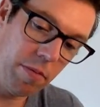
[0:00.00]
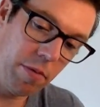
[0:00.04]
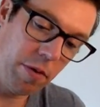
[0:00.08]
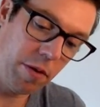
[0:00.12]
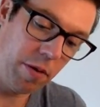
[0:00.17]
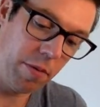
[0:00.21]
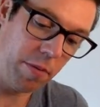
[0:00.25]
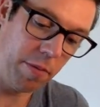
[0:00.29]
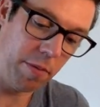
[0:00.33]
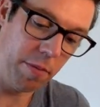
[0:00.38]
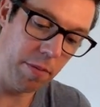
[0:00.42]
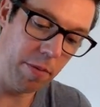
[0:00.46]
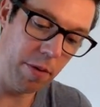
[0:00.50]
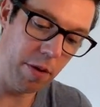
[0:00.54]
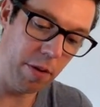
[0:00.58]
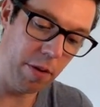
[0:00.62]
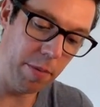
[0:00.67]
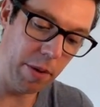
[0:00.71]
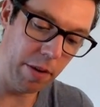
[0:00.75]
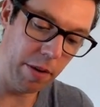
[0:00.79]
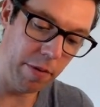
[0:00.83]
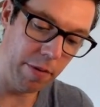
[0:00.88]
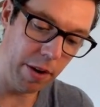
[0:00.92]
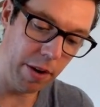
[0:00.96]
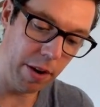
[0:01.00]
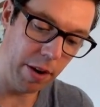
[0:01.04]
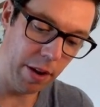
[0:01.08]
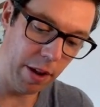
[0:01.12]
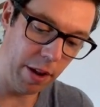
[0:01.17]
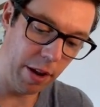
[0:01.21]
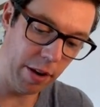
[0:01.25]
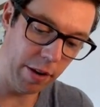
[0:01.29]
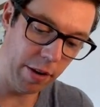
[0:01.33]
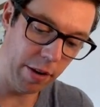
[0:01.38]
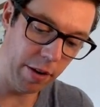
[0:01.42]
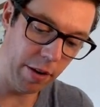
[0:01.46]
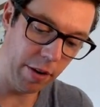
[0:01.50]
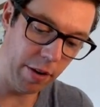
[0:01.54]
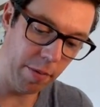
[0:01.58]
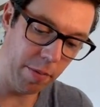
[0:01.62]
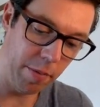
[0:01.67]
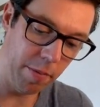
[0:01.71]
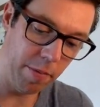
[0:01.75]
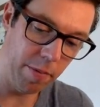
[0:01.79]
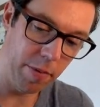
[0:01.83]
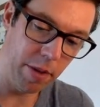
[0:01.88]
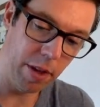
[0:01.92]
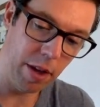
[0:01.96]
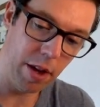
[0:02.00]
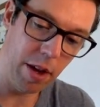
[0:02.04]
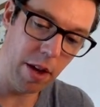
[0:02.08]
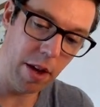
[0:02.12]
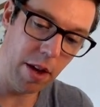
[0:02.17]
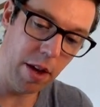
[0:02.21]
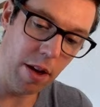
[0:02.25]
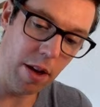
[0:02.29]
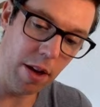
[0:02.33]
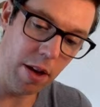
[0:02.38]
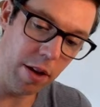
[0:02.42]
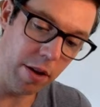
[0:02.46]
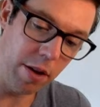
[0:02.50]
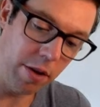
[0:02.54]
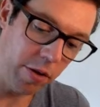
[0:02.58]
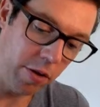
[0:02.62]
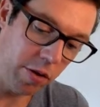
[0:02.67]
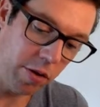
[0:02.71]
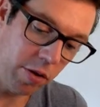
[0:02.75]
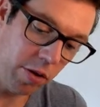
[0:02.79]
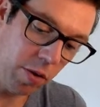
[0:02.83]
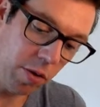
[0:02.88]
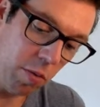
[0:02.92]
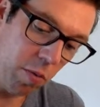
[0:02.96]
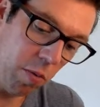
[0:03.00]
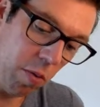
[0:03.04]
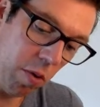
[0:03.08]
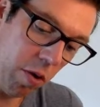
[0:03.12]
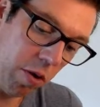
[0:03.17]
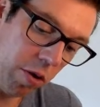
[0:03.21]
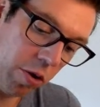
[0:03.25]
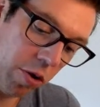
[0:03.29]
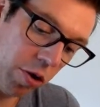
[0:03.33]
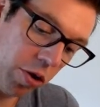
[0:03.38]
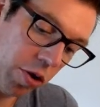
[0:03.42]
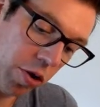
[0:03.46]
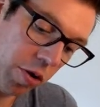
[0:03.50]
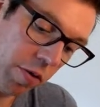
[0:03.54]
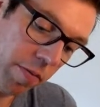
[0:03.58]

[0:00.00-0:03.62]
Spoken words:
Not a big fan of that term. Squash.